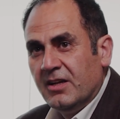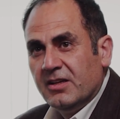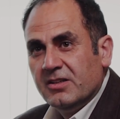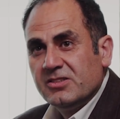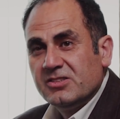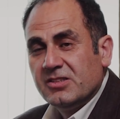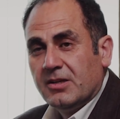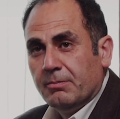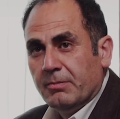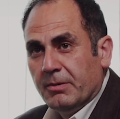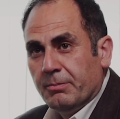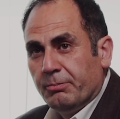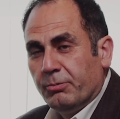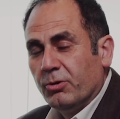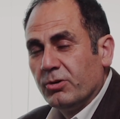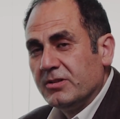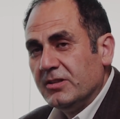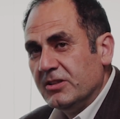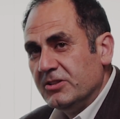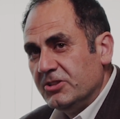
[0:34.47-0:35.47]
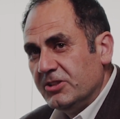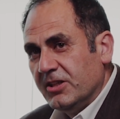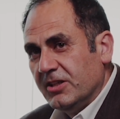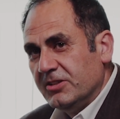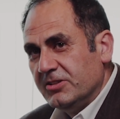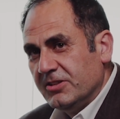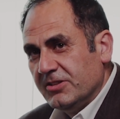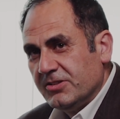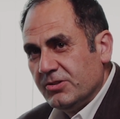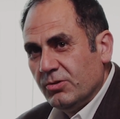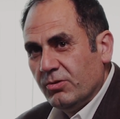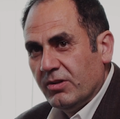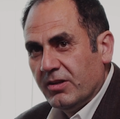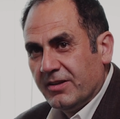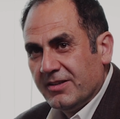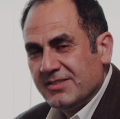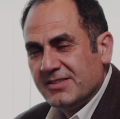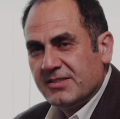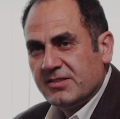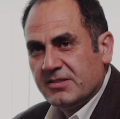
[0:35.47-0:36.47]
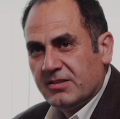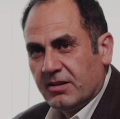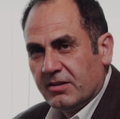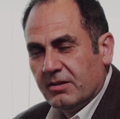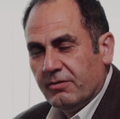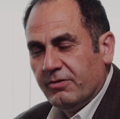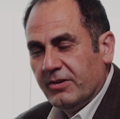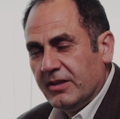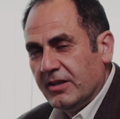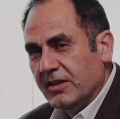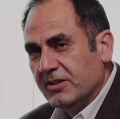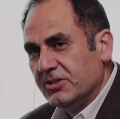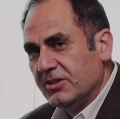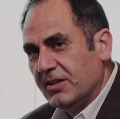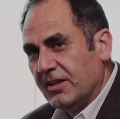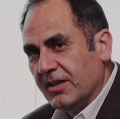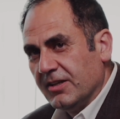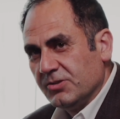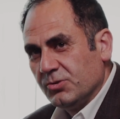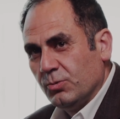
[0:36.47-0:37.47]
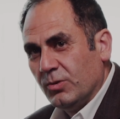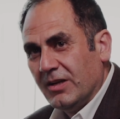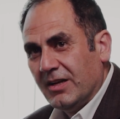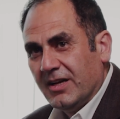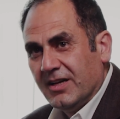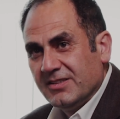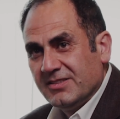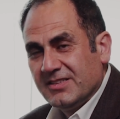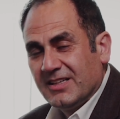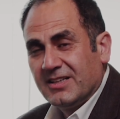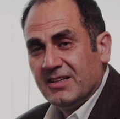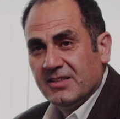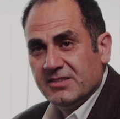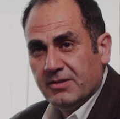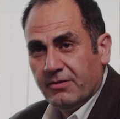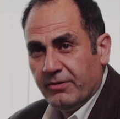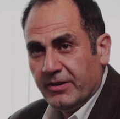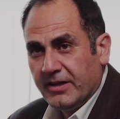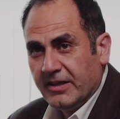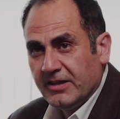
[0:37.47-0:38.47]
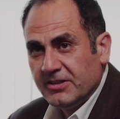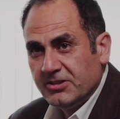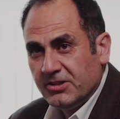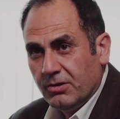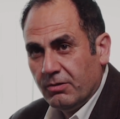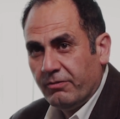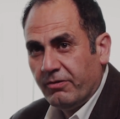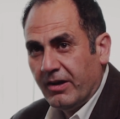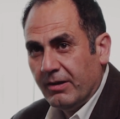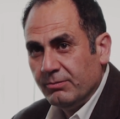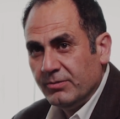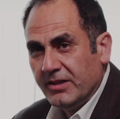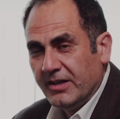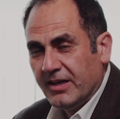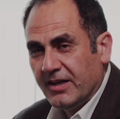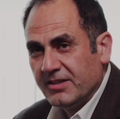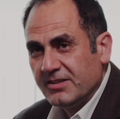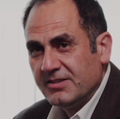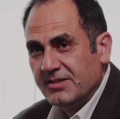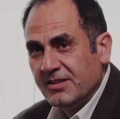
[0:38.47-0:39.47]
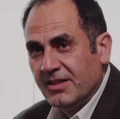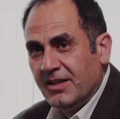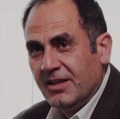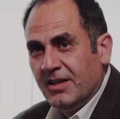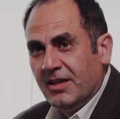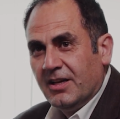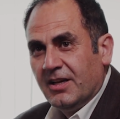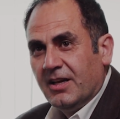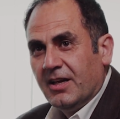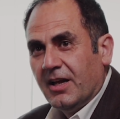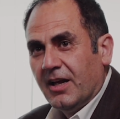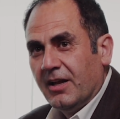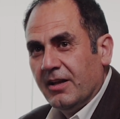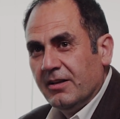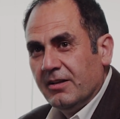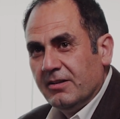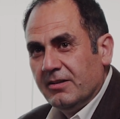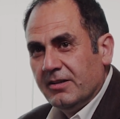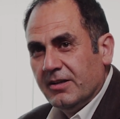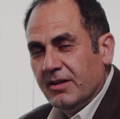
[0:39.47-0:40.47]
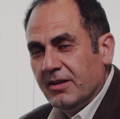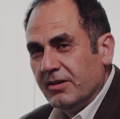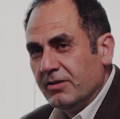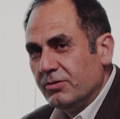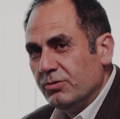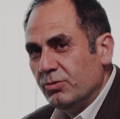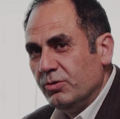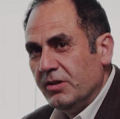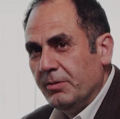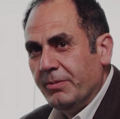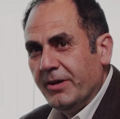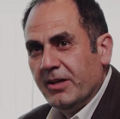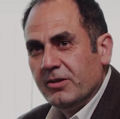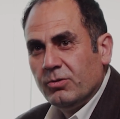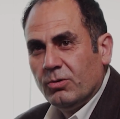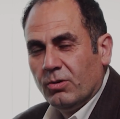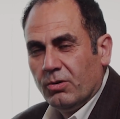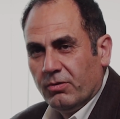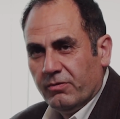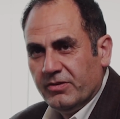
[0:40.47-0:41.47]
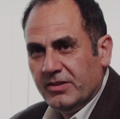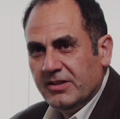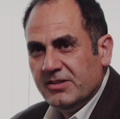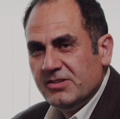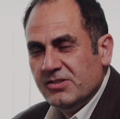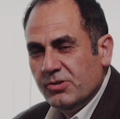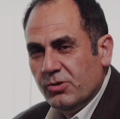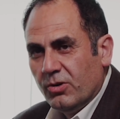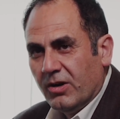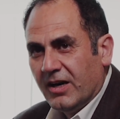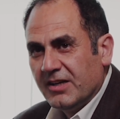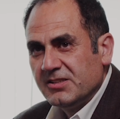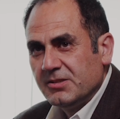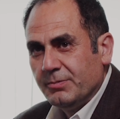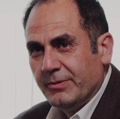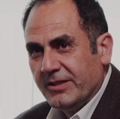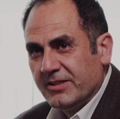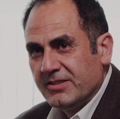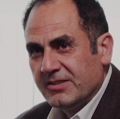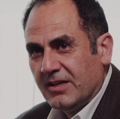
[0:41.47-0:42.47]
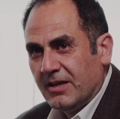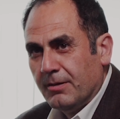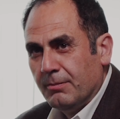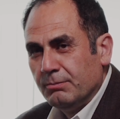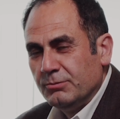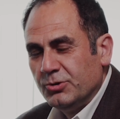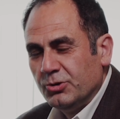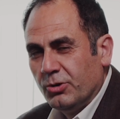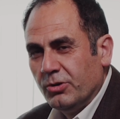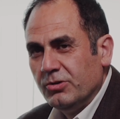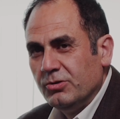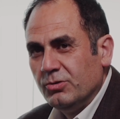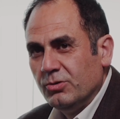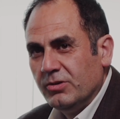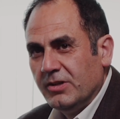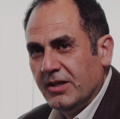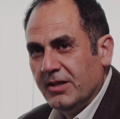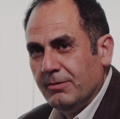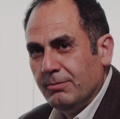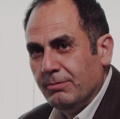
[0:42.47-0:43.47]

some important changes to the risk stratification as well as the classification of MDS. And to debate all of these new aspects, I'm joined today